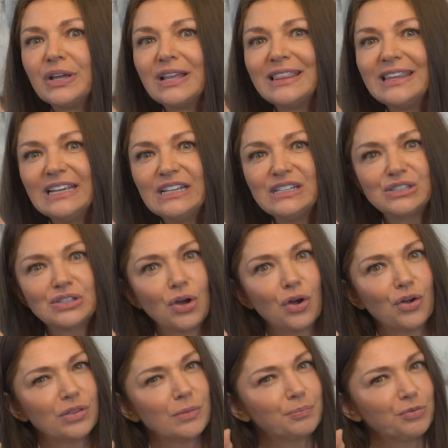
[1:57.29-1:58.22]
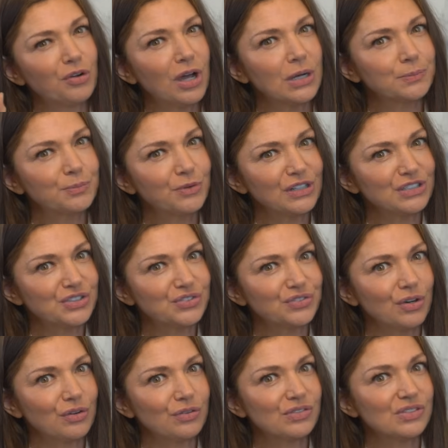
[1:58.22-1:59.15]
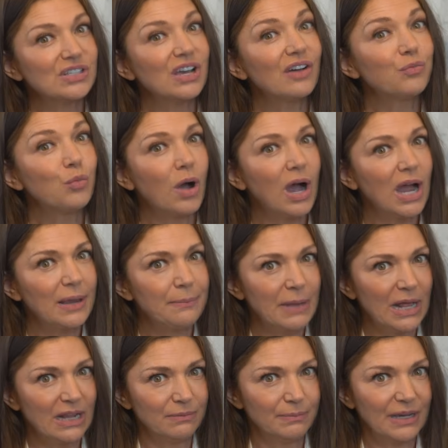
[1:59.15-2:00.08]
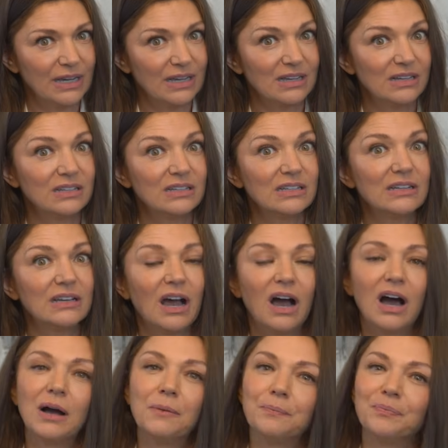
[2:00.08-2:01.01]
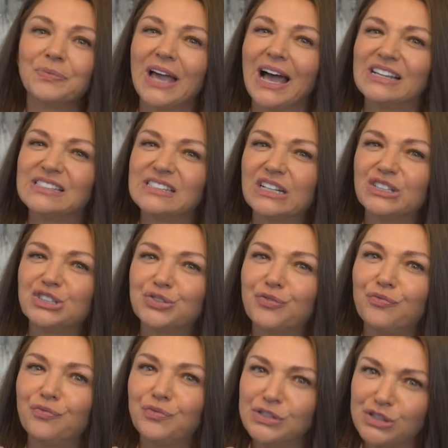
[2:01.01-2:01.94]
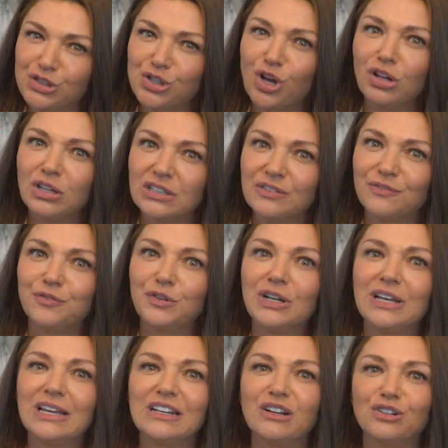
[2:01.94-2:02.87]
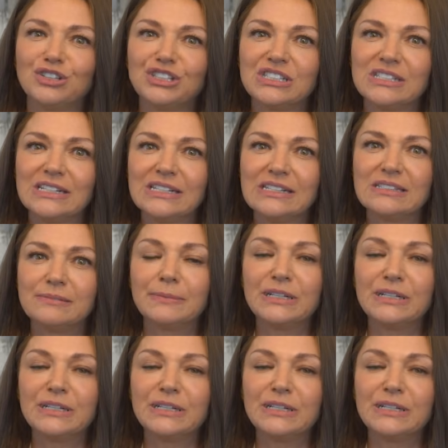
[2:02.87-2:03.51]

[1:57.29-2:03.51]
these are the broad brushstrokes of why Malbec has such solid footing in Argentina's